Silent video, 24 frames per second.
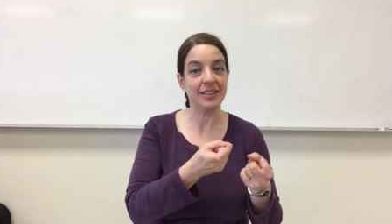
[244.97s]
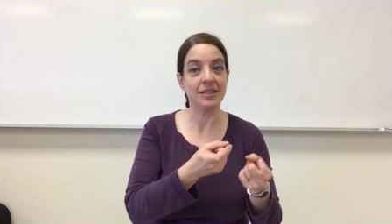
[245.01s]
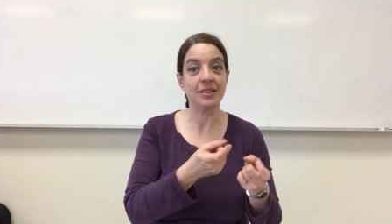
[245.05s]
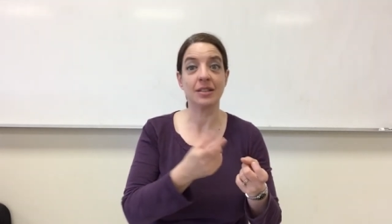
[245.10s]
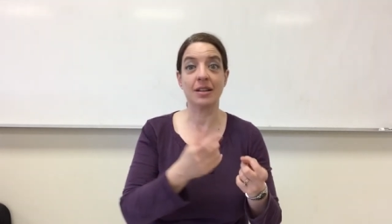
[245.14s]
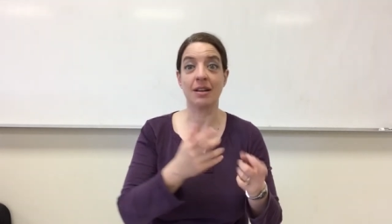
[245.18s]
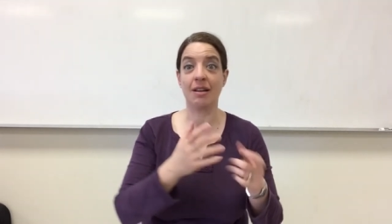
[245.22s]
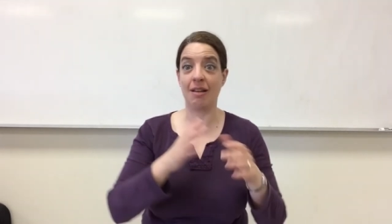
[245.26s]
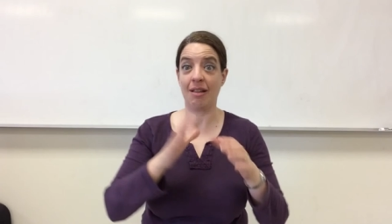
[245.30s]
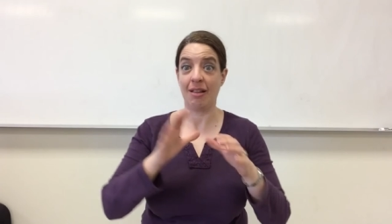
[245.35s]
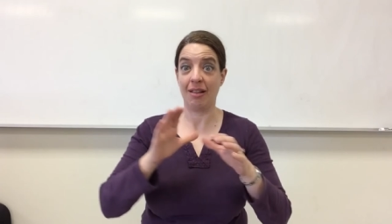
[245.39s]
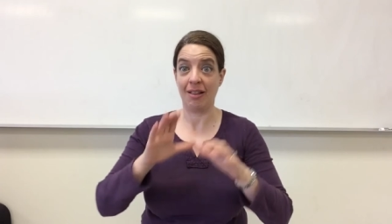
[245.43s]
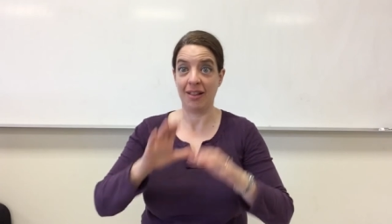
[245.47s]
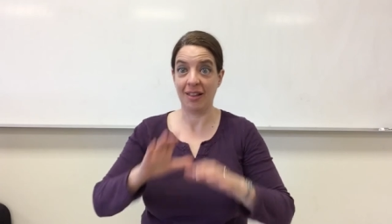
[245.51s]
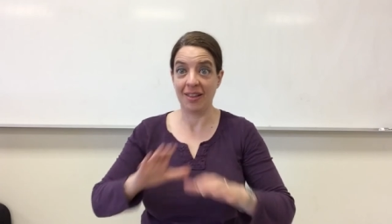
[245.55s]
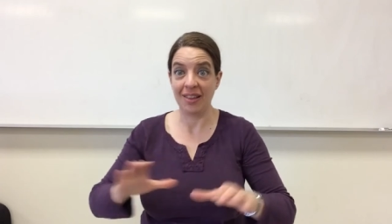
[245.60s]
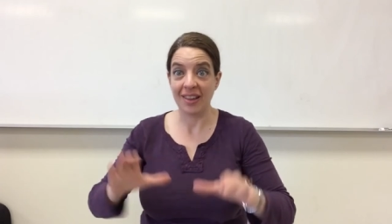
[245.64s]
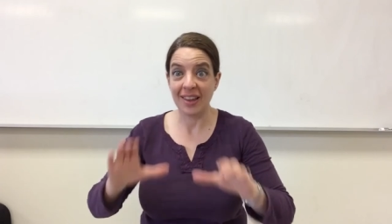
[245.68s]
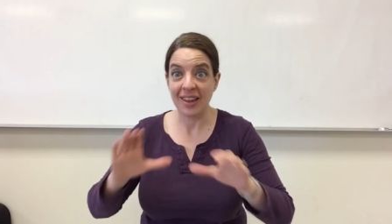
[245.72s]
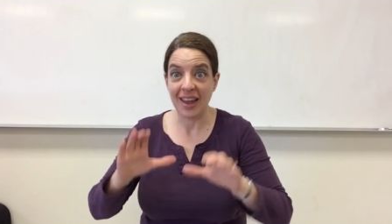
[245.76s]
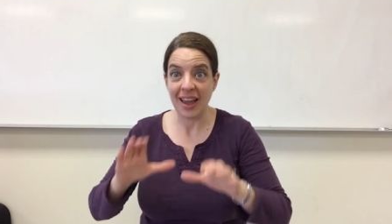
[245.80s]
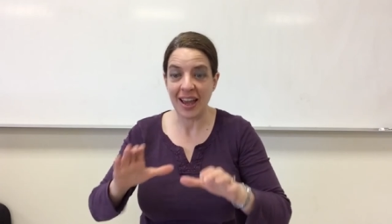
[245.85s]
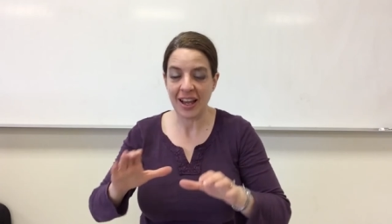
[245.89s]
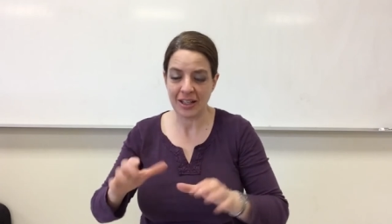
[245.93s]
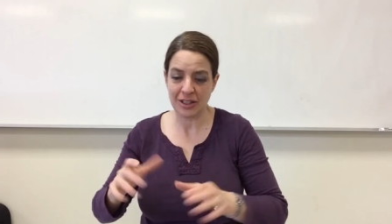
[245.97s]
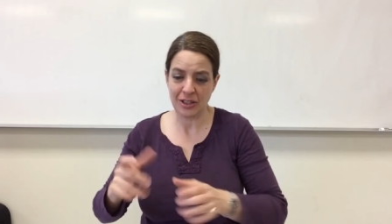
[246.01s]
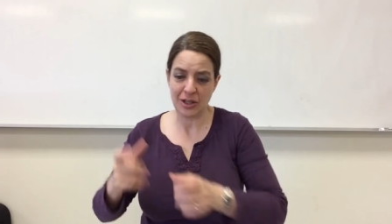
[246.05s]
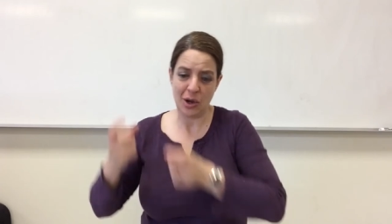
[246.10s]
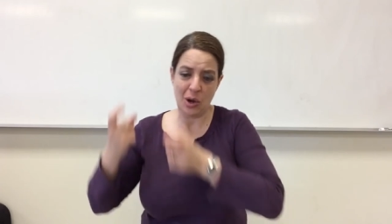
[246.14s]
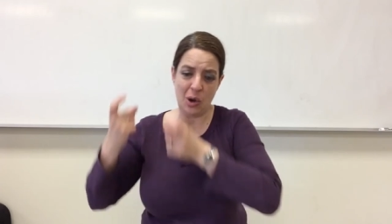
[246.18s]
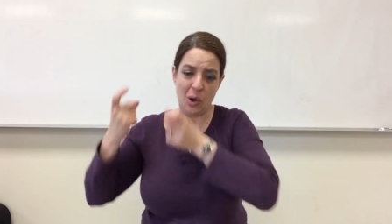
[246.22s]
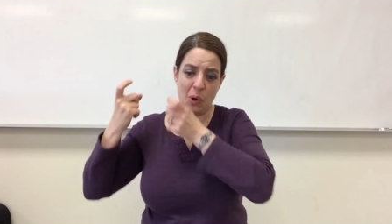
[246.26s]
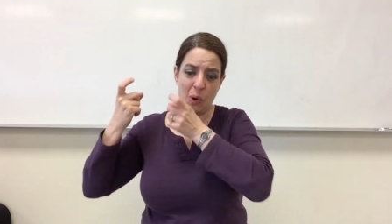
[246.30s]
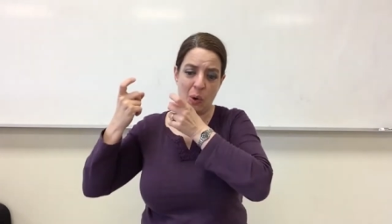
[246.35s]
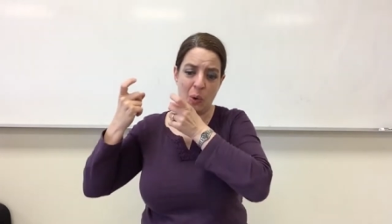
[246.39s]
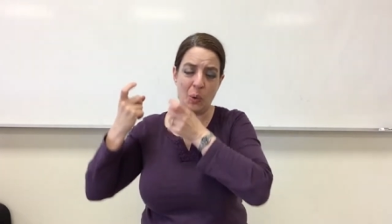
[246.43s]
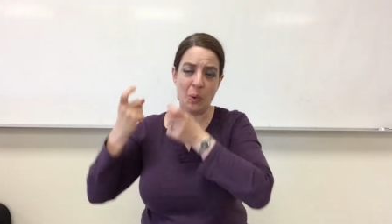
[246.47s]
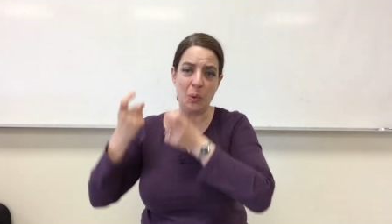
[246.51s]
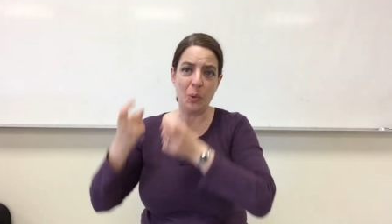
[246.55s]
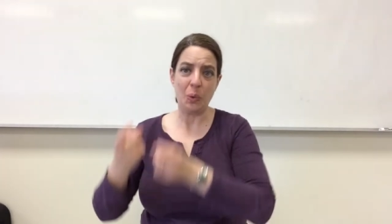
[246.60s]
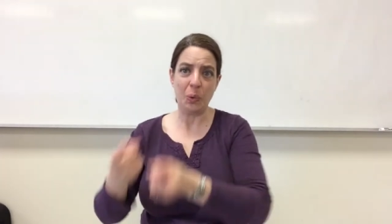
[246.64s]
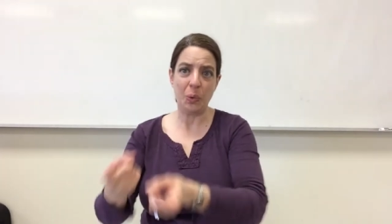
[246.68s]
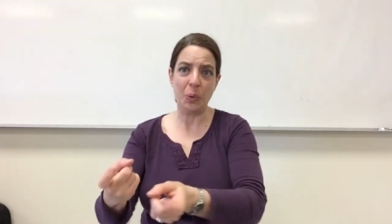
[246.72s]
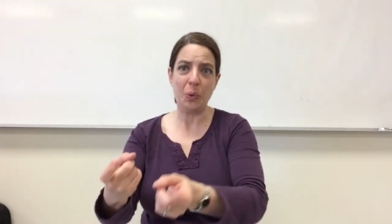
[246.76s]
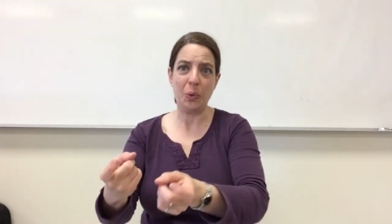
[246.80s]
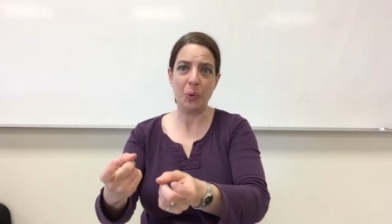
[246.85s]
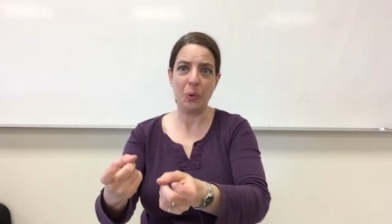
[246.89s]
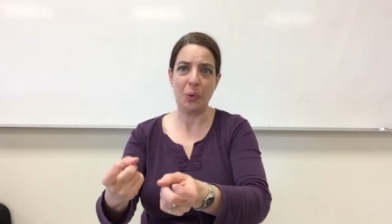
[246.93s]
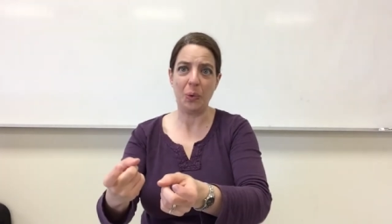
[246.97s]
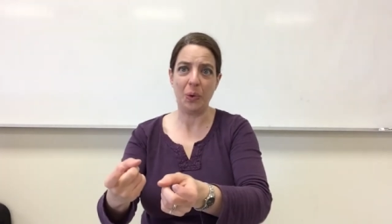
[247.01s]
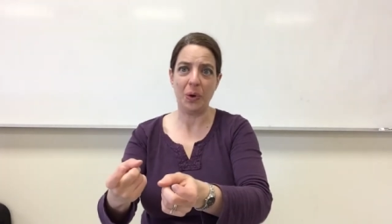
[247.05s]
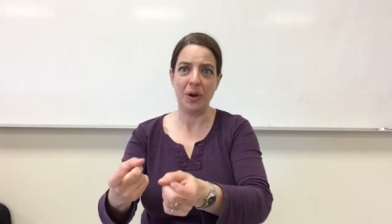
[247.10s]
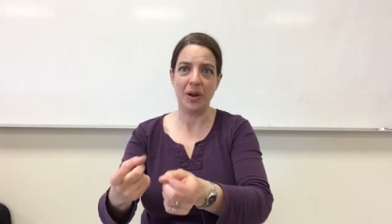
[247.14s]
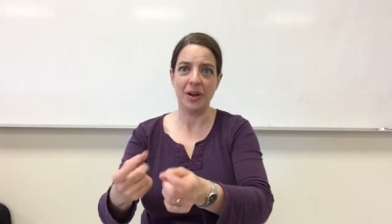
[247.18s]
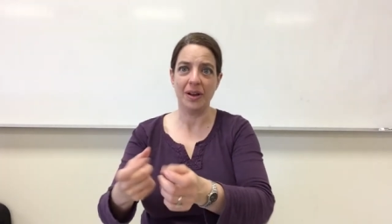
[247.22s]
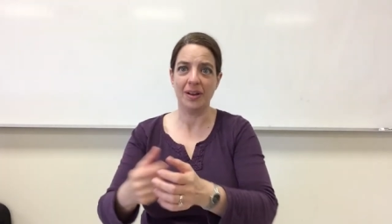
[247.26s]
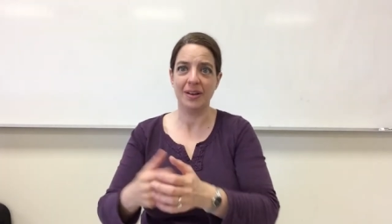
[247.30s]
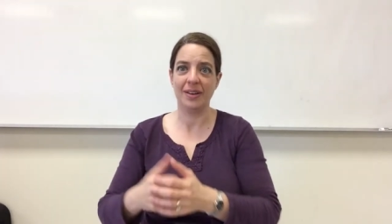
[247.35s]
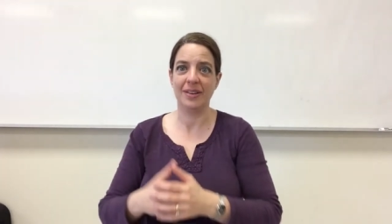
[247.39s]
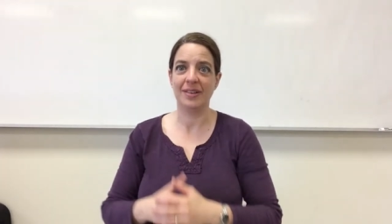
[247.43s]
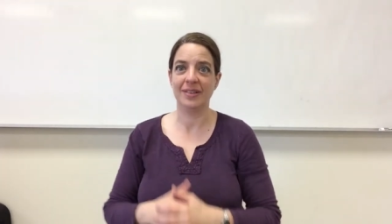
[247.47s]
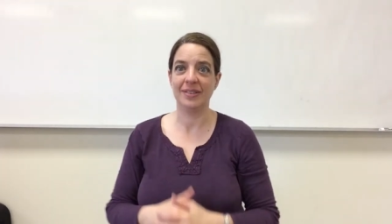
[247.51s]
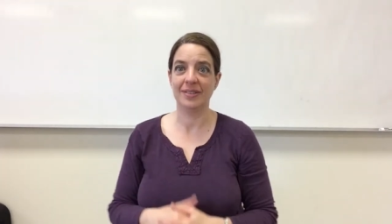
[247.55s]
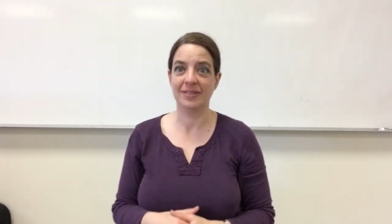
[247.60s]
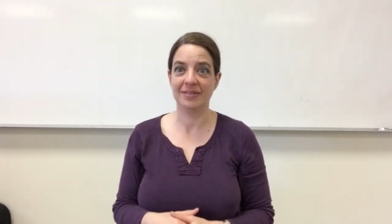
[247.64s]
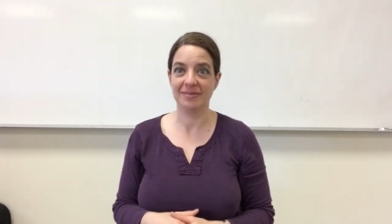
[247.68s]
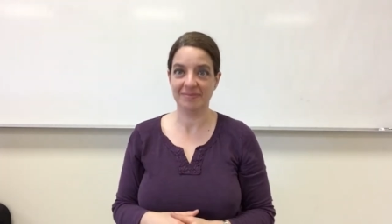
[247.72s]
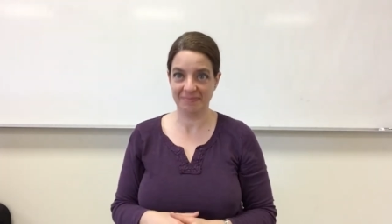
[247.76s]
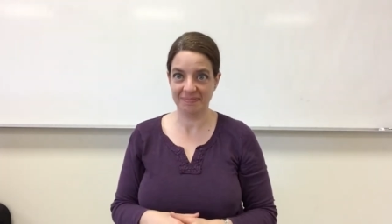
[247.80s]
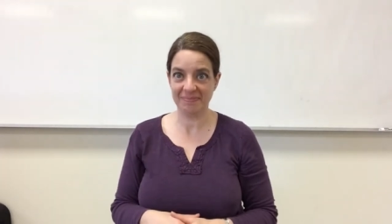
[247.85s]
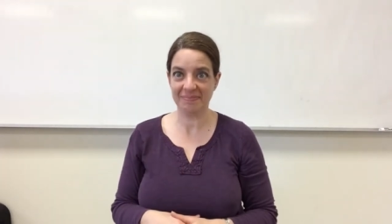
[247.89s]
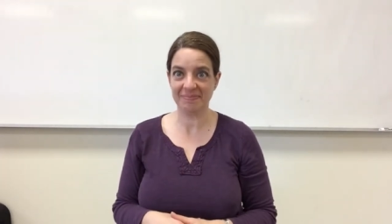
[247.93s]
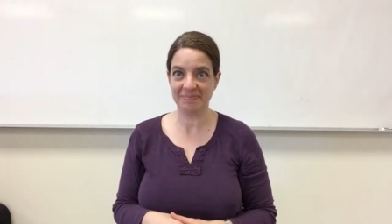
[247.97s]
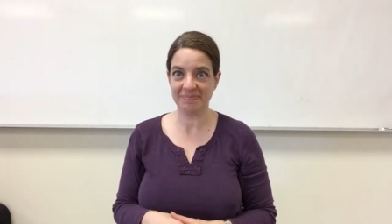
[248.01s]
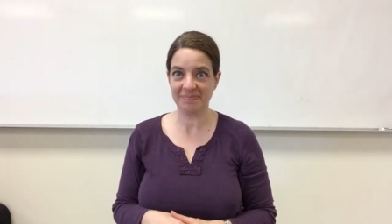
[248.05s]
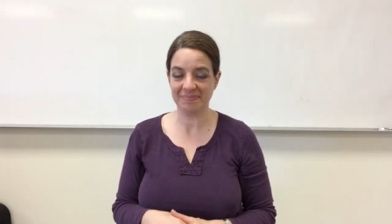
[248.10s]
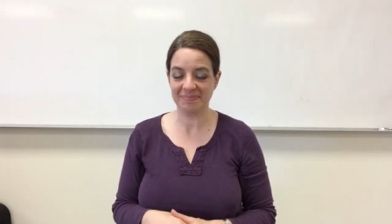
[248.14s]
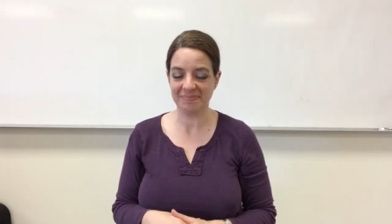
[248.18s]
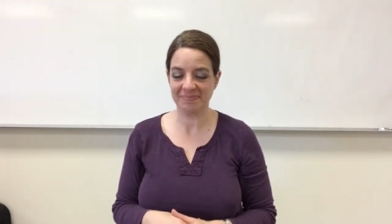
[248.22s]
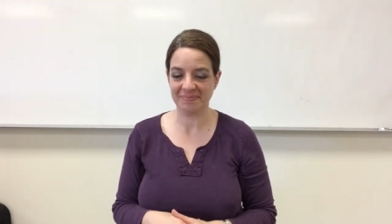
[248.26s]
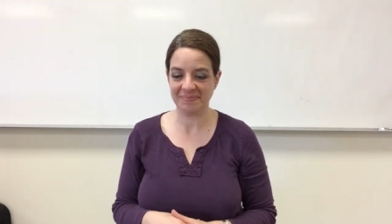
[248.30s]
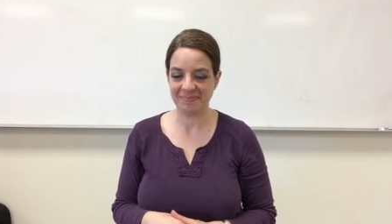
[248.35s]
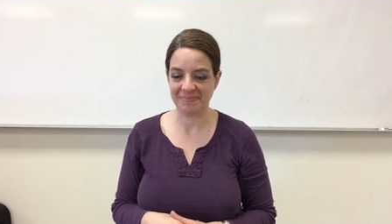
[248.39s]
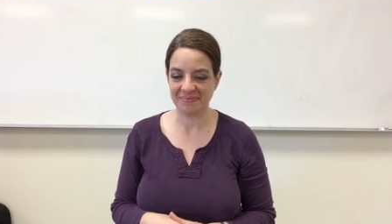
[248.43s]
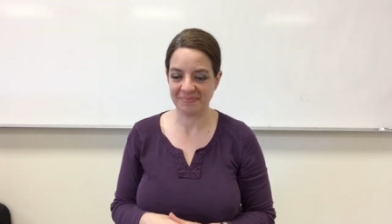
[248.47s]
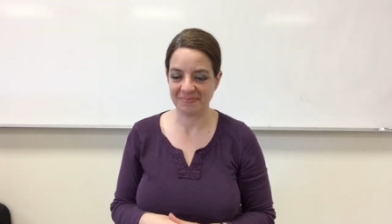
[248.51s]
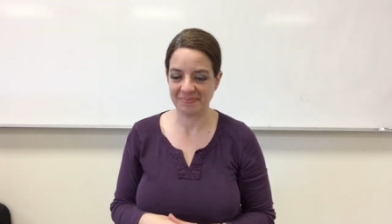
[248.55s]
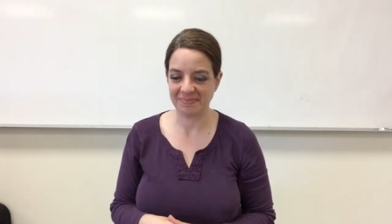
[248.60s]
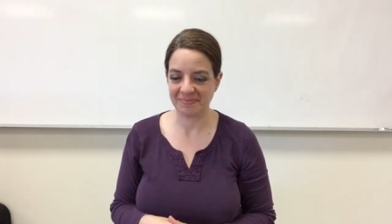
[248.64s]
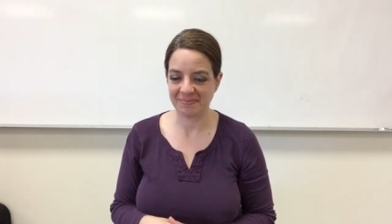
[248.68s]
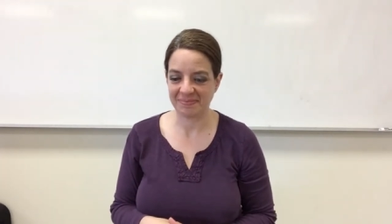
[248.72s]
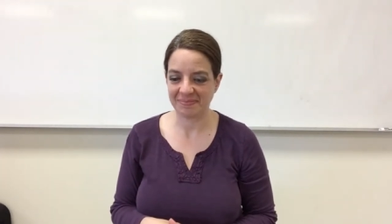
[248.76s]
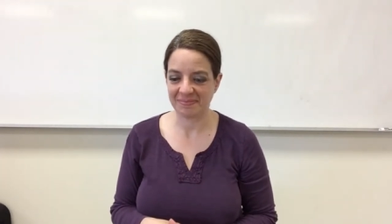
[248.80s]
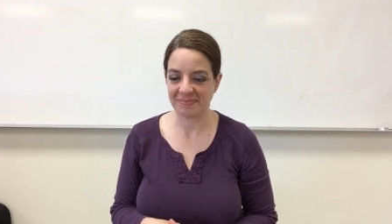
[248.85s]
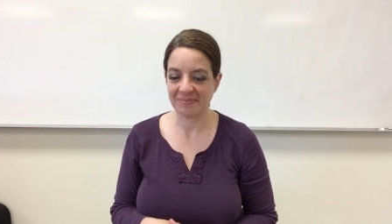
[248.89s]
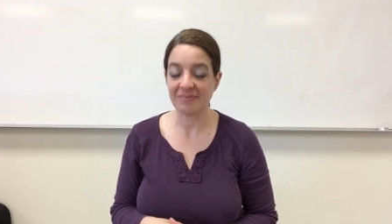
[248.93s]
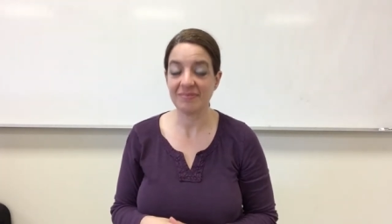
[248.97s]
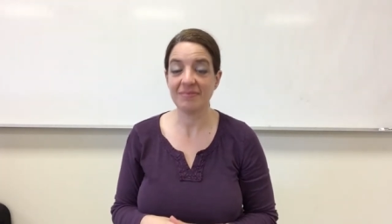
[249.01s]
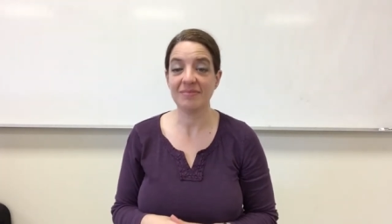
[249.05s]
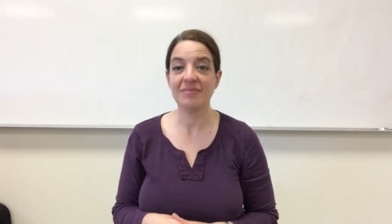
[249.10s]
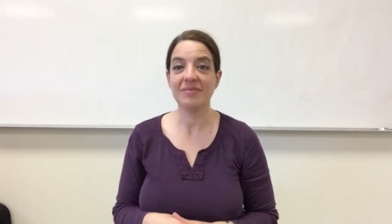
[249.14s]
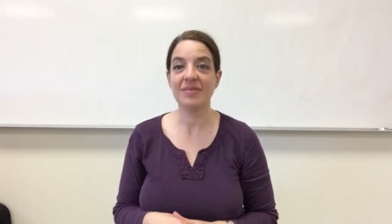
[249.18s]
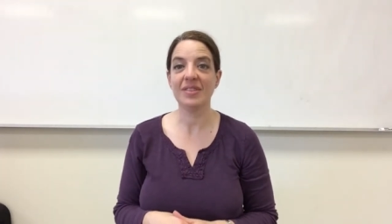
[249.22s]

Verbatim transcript: So the thing skis versus skiing, the verb.